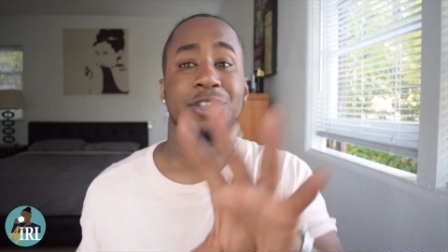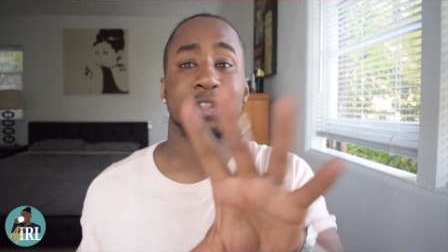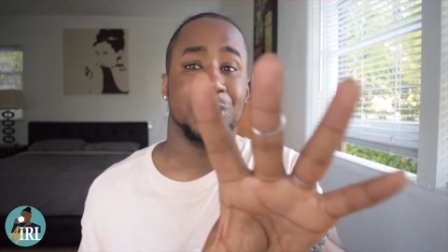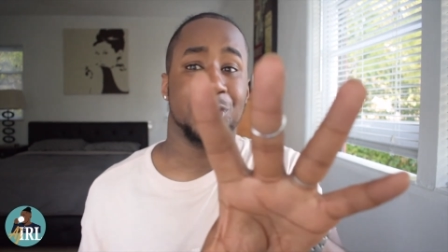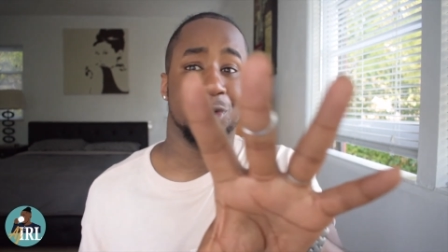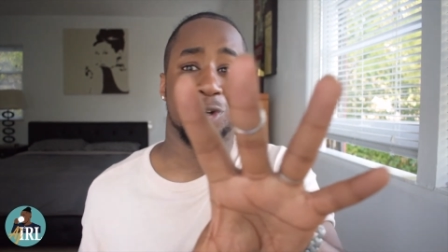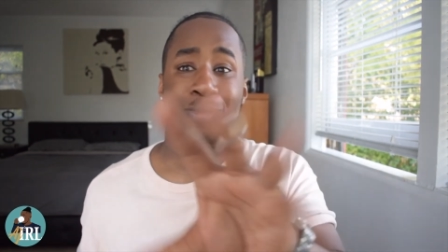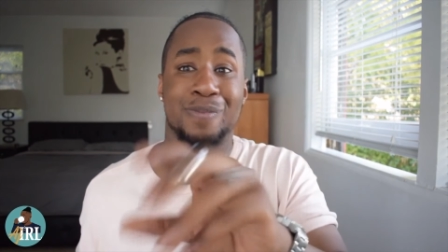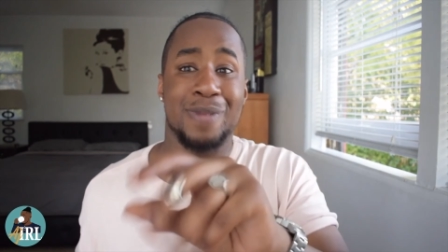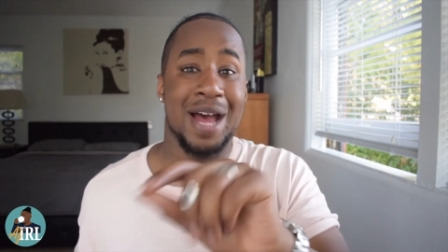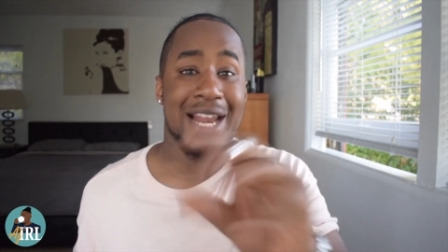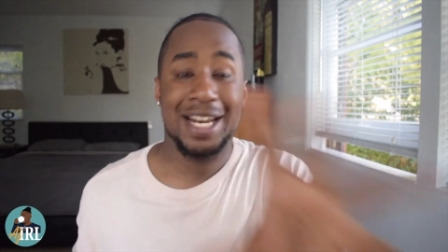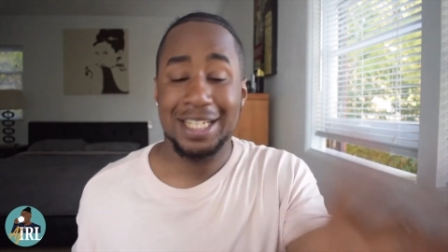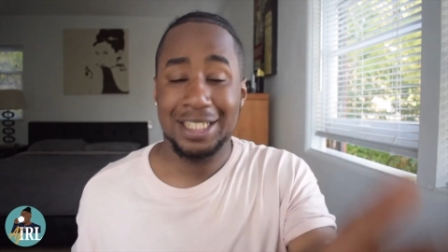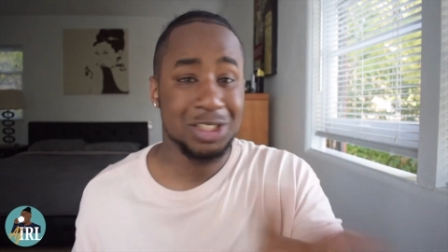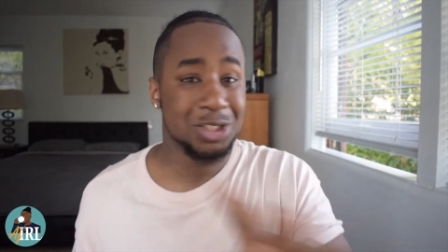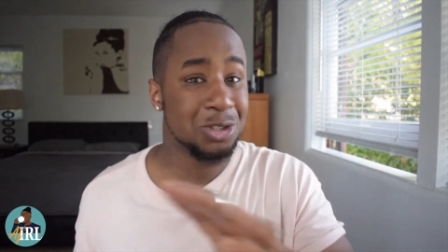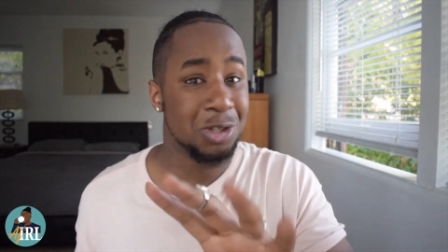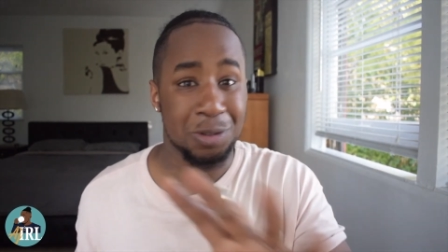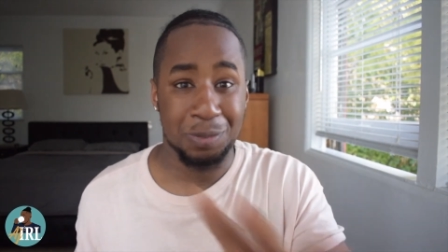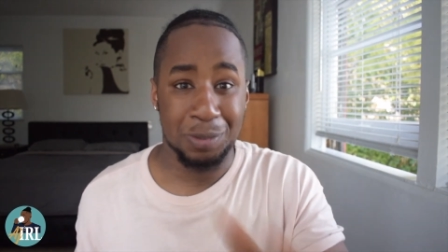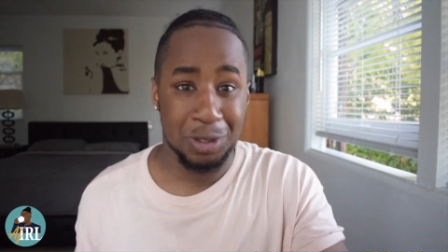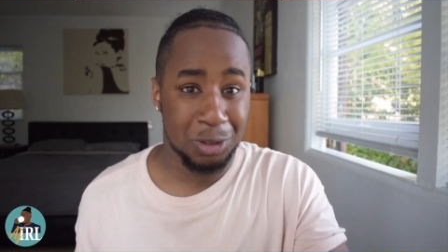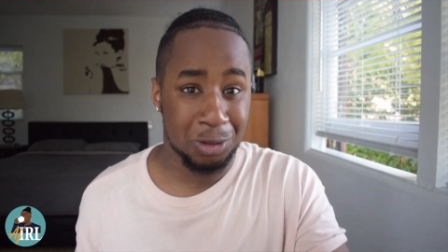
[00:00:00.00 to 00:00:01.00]
Doorman, let's just
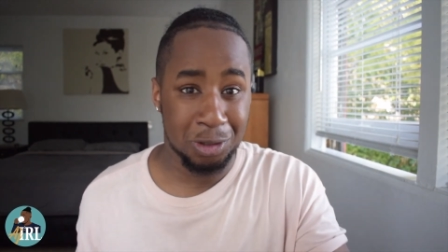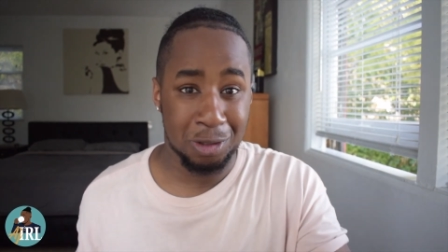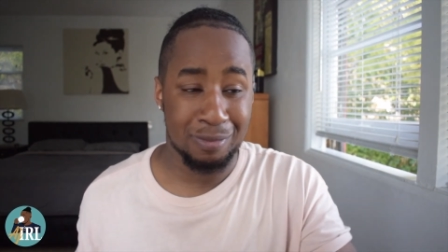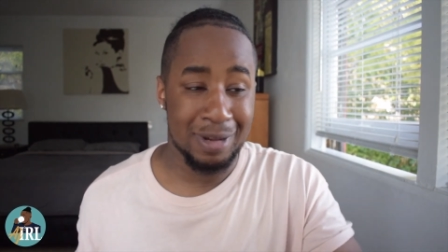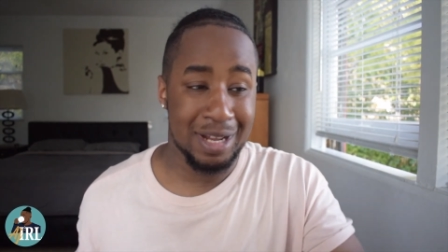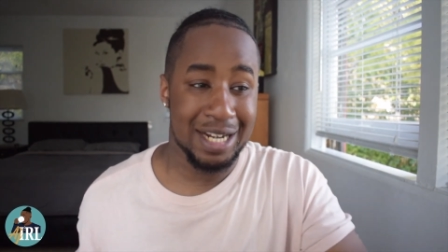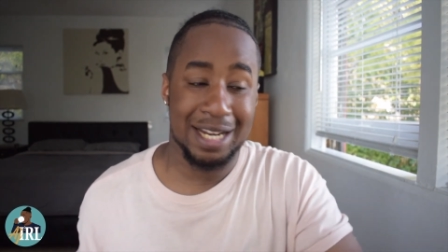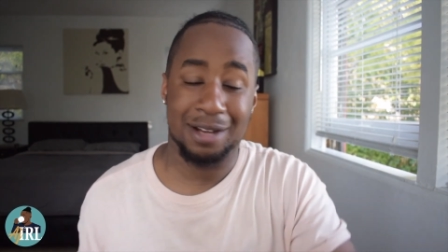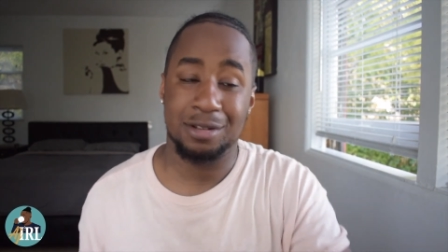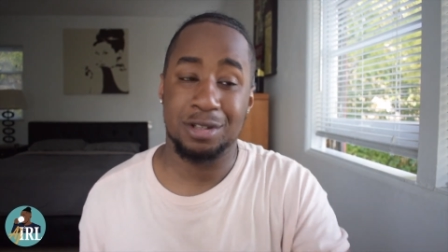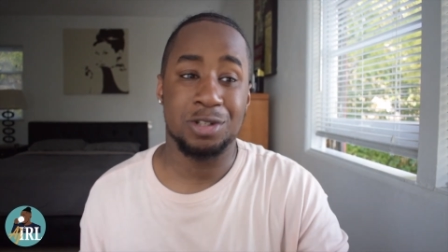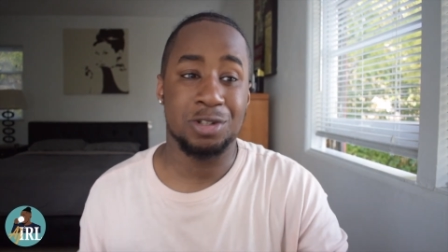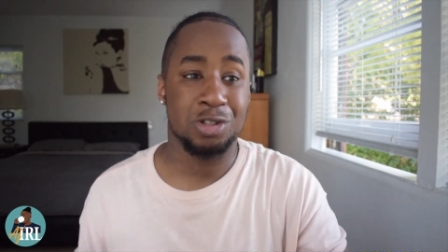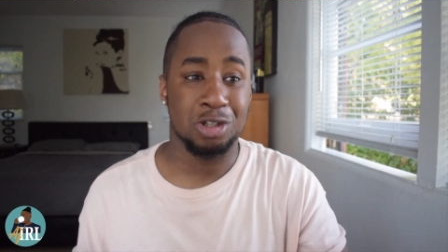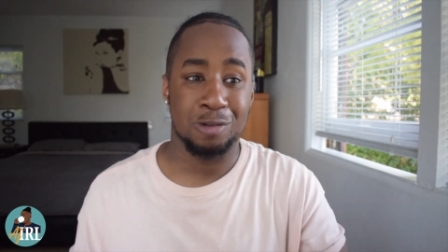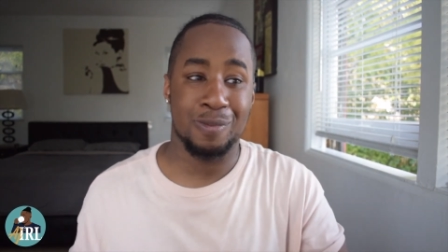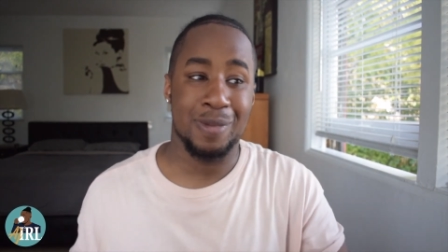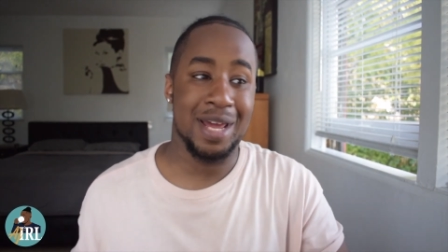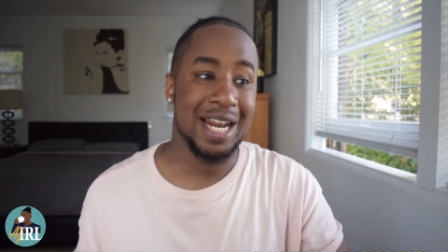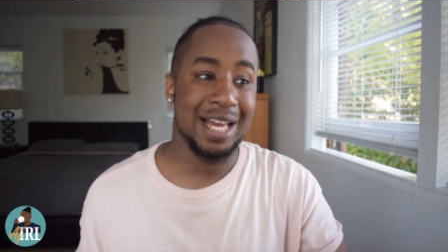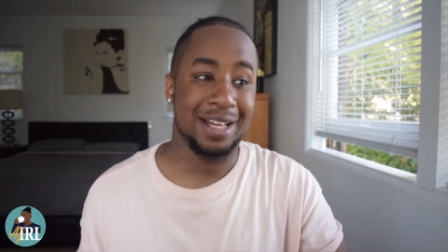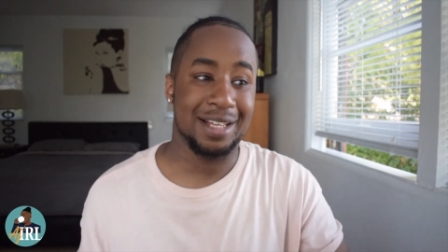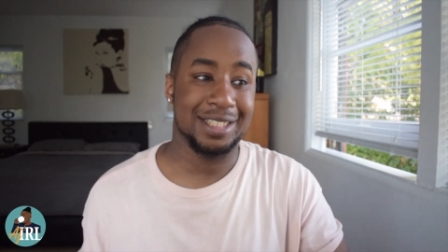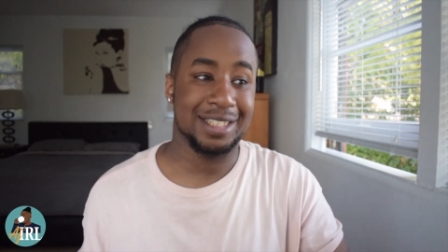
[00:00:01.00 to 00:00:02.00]
call him a doorman. There was a
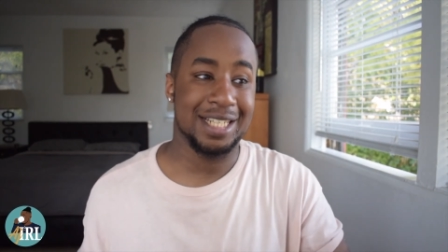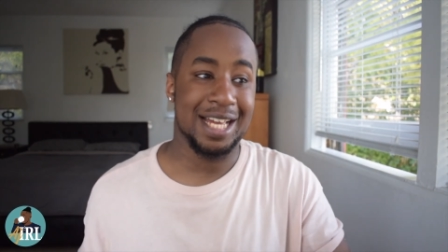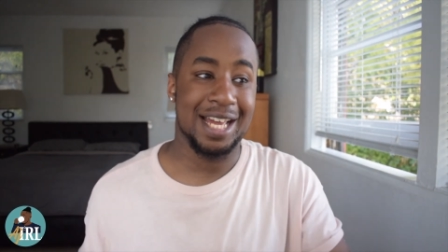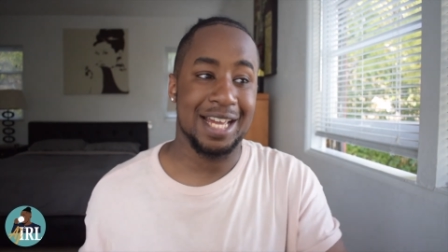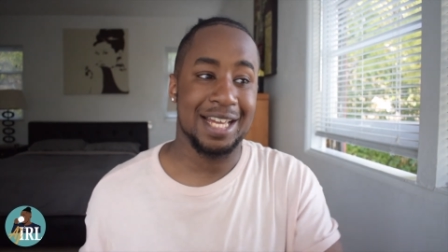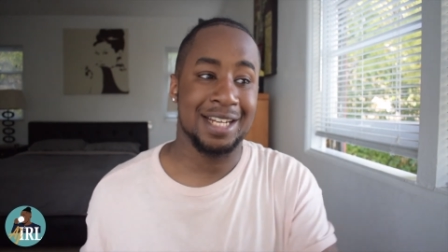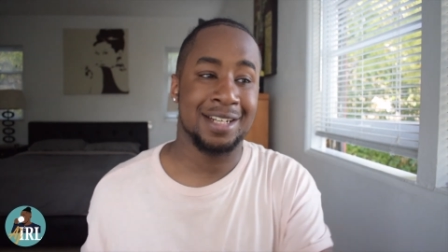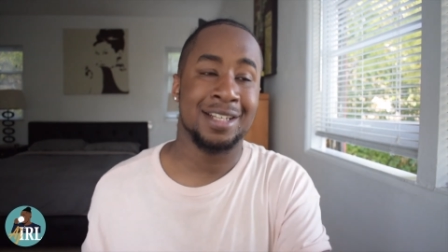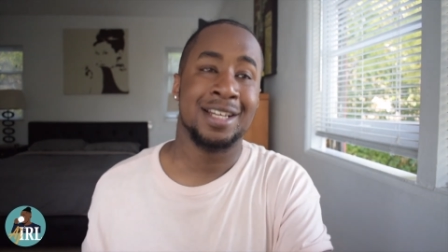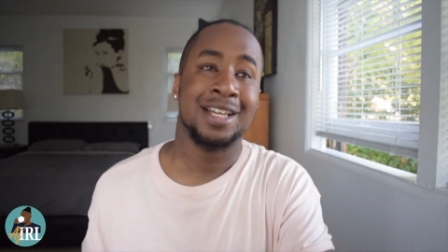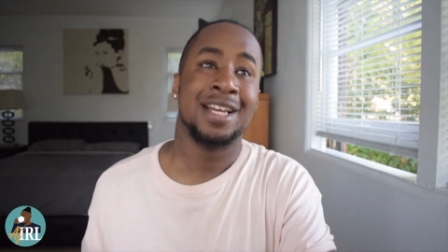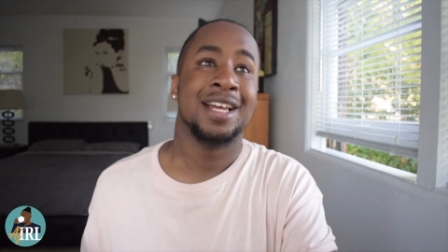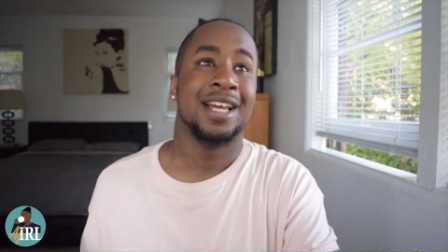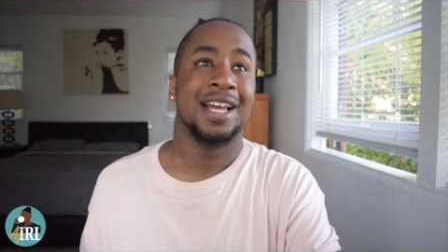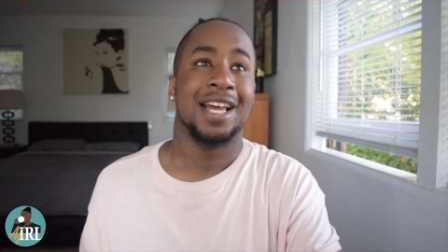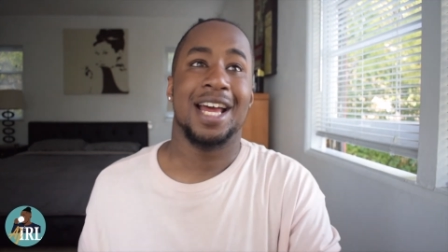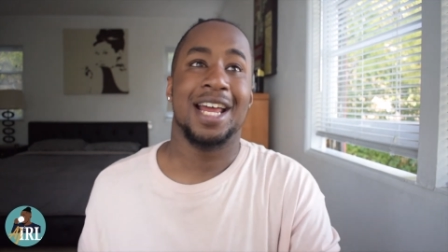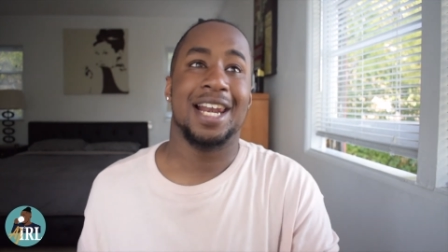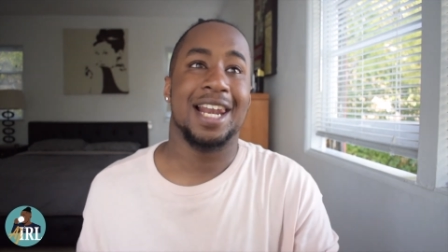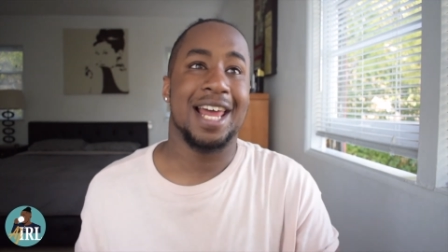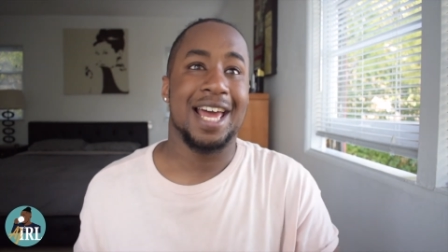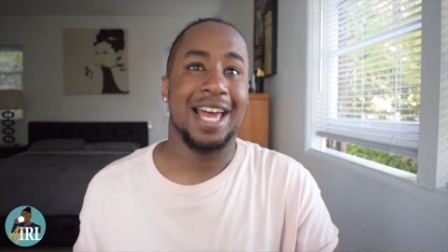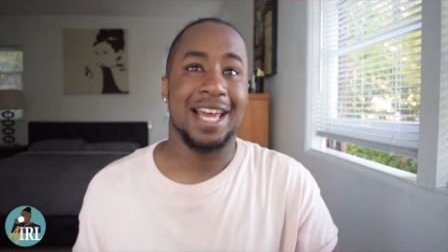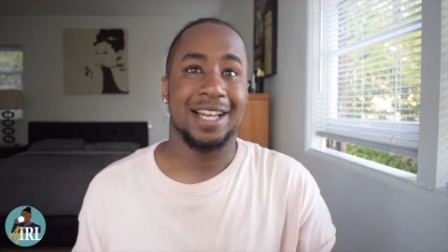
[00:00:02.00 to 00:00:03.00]
doorman outside,
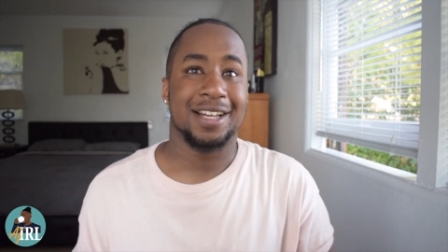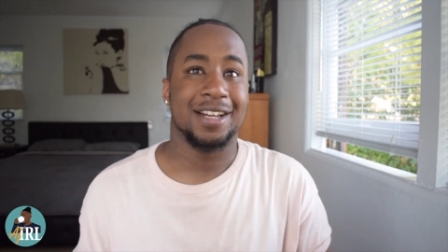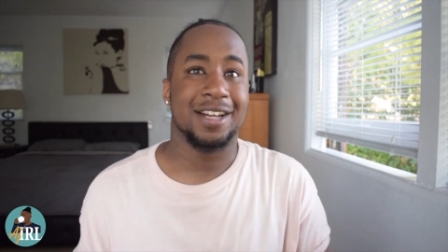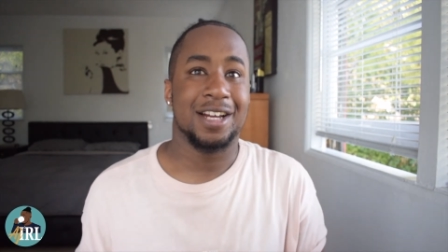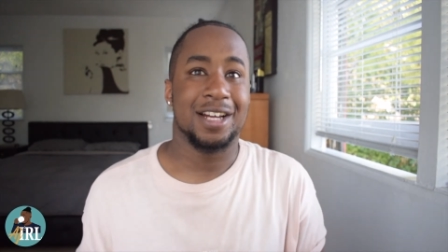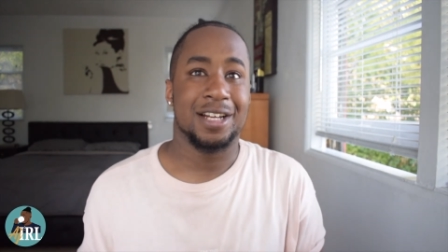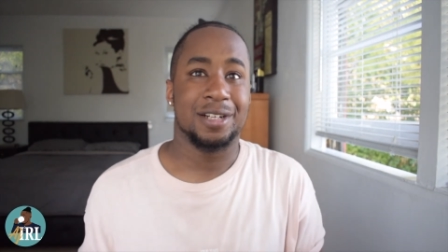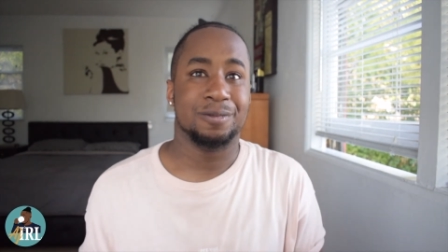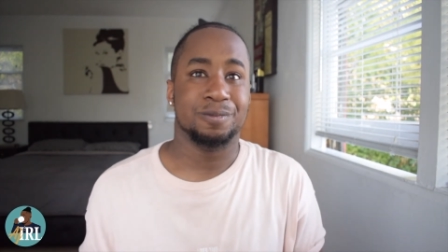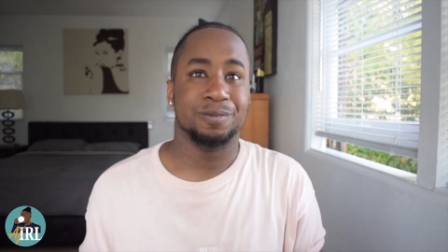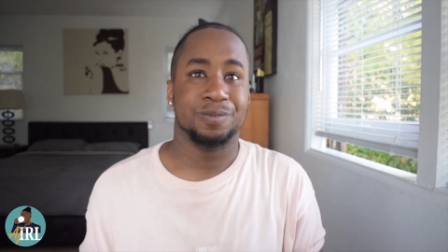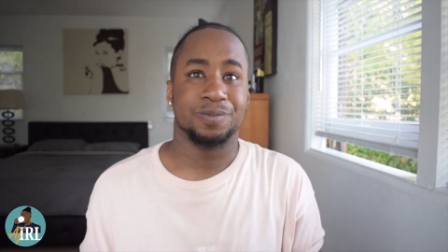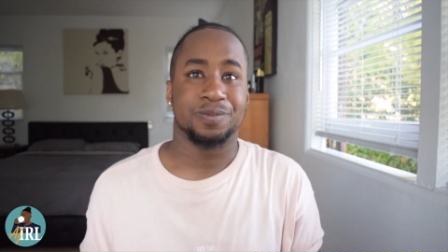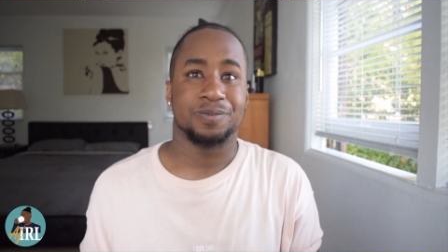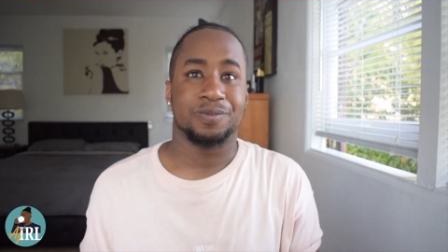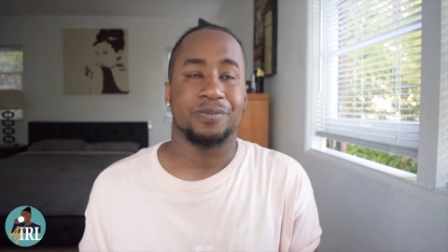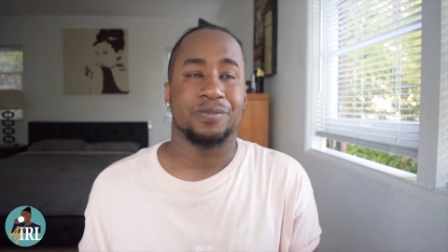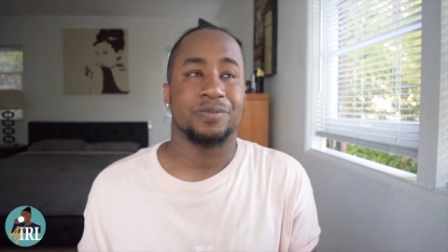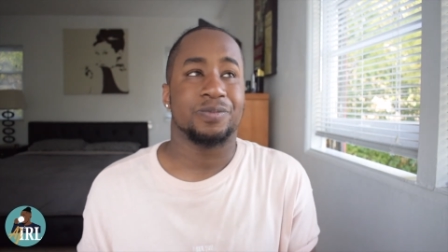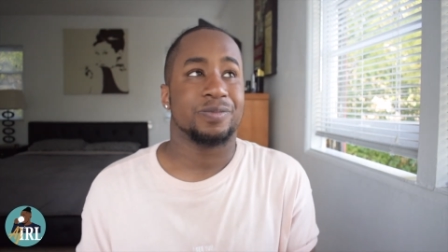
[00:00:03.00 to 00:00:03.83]
and like um,